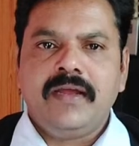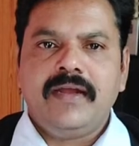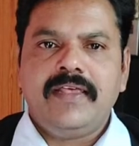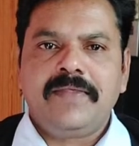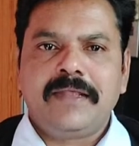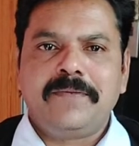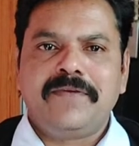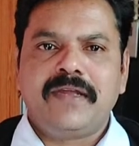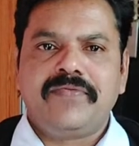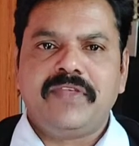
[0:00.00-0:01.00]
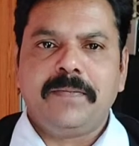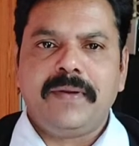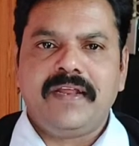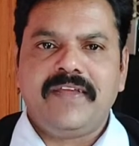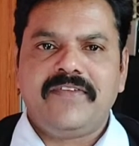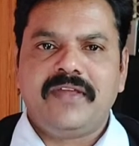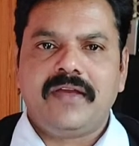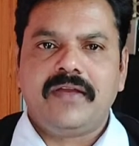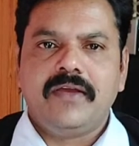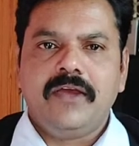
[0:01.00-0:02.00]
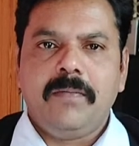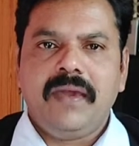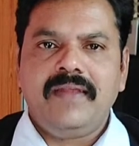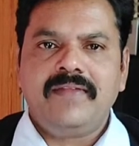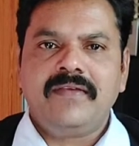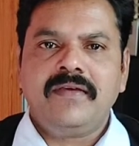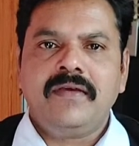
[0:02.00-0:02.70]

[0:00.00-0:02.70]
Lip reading: description of the petitioner means